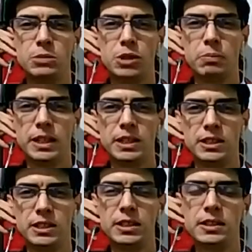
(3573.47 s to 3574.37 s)
page.
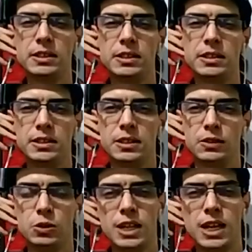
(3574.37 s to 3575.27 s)
If
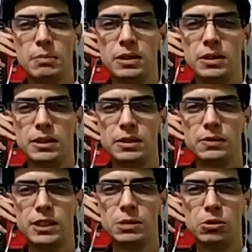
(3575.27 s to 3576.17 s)
you type
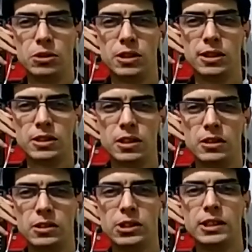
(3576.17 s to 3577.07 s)

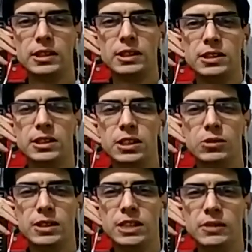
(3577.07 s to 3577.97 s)
facebook.com
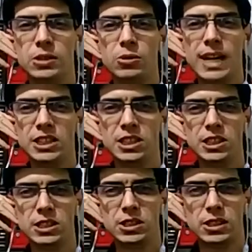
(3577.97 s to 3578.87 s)
Célio Azevedo
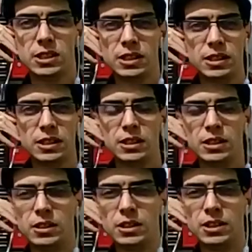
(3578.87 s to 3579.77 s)
artist,
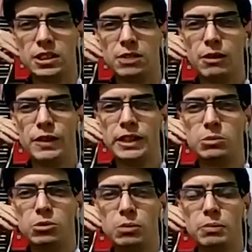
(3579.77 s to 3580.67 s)
you're gonna see my
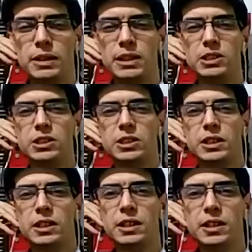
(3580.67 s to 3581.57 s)
Facebook page.
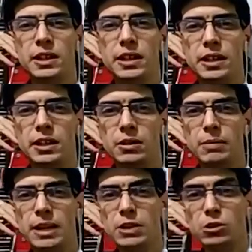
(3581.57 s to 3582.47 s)
And
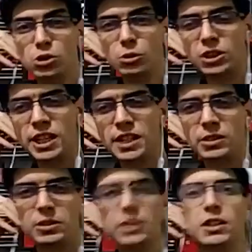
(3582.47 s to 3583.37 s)
my YouTube
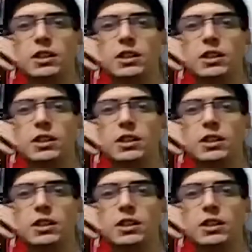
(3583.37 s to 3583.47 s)
channel,